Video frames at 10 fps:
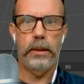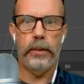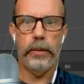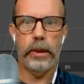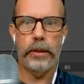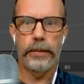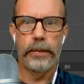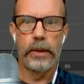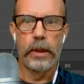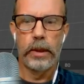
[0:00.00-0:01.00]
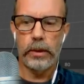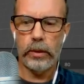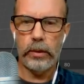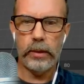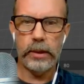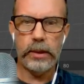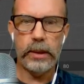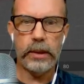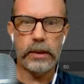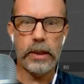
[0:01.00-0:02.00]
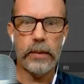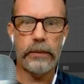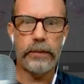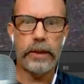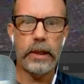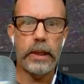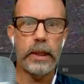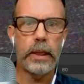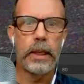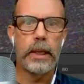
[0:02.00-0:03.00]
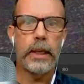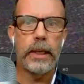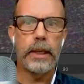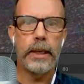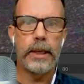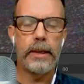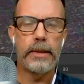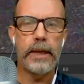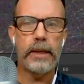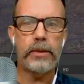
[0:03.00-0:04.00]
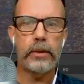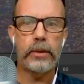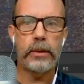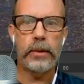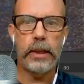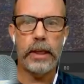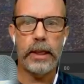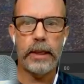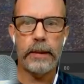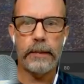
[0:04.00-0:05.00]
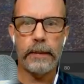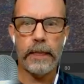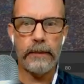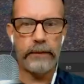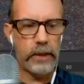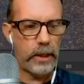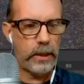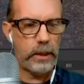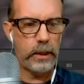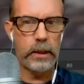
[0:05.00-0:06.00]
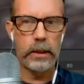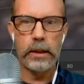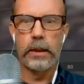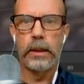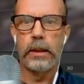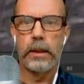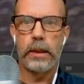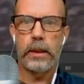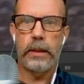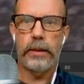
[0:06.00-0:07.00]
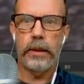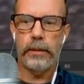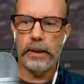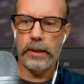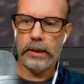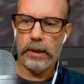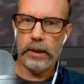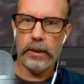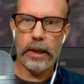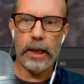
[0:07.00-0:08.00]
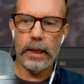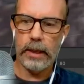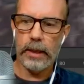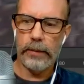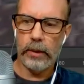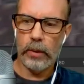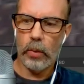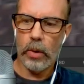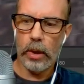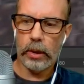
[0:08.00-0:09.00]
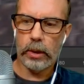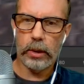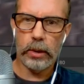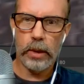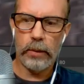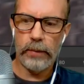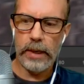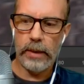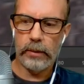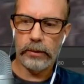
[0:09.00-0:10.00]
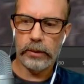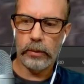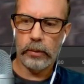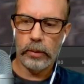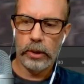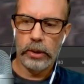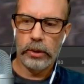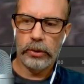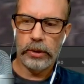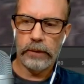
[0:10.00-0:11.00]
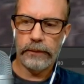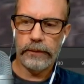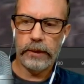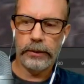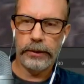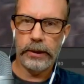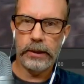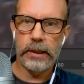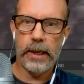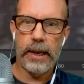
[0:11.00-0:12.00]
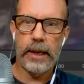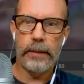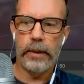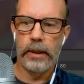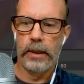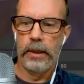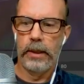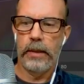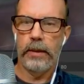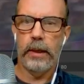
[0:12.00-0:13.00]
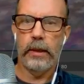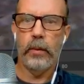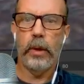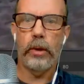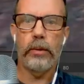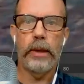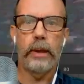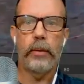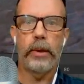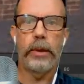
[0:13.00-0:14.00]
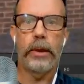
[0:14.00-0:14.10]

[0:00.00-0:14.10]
we go. So you can see some of the textures that I've done. Let me come down here, and I'm going to walk around. So Shift tilde tab, and I can walk around with